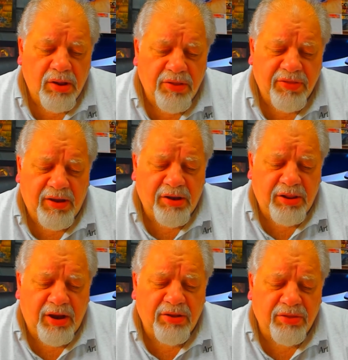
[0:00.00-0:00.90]
Think
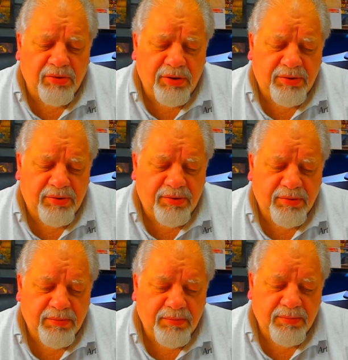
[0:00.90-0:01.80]
clear thoughts.
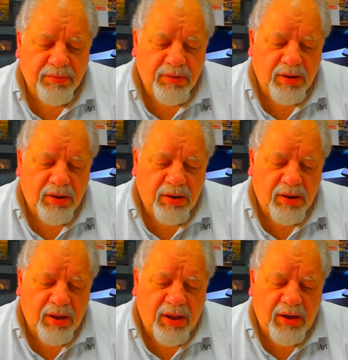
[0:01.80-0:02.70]

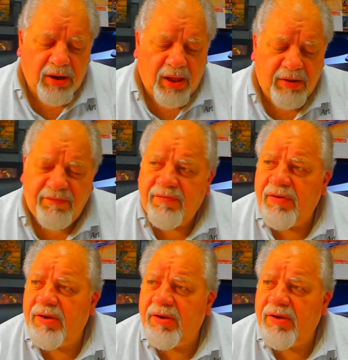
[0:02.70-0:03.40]
And life